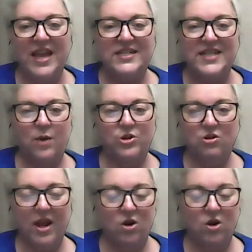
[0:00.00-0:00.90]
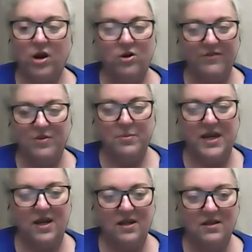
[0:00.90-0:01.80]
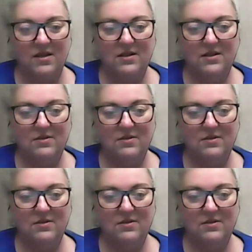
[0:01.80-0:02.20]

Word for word: um, what they say when they're like, oh, I don't have the money.